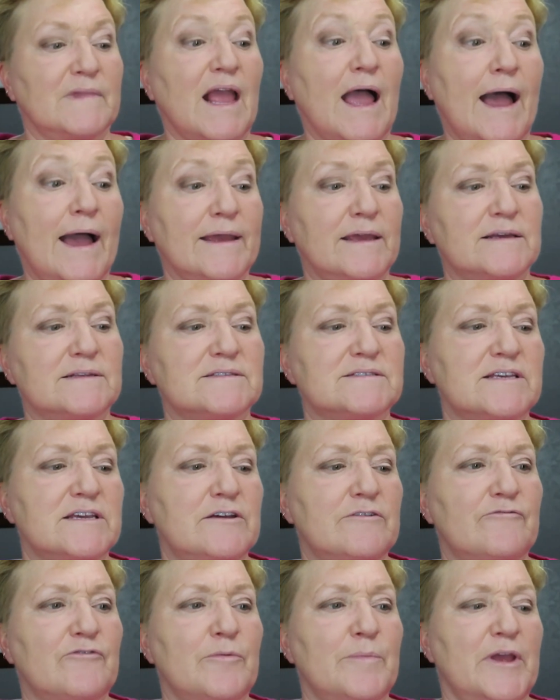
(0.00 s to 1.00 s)
I can
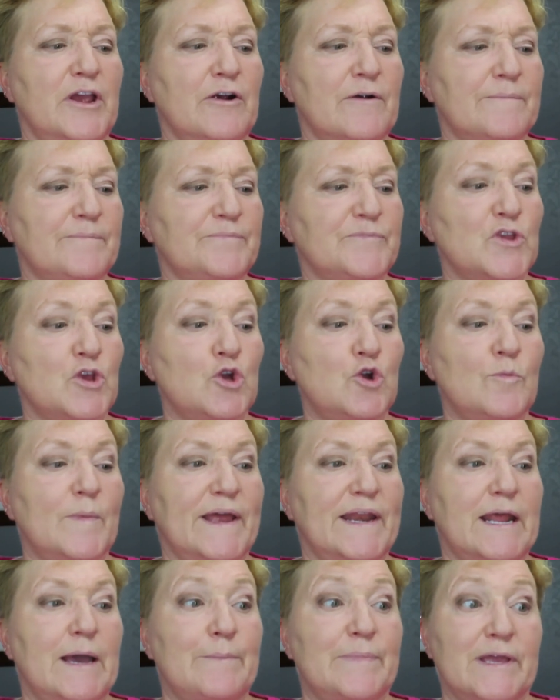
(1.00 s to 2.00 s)
see it from here. You
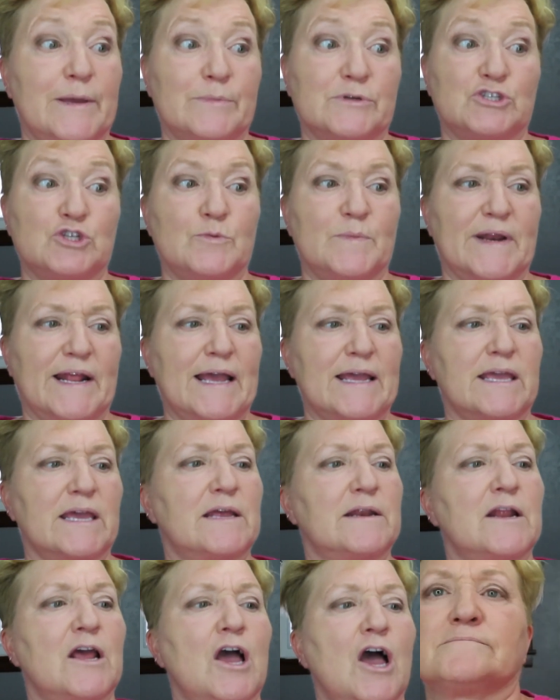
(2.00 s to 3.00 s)
might not be able to, but I
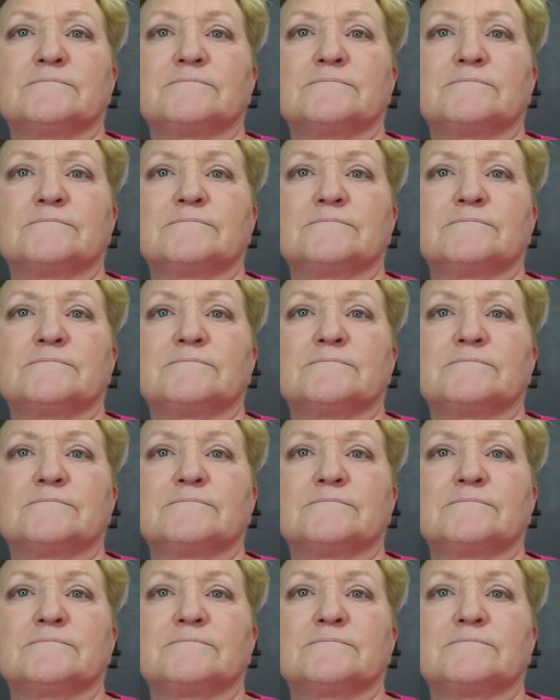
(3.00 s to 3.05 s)
can.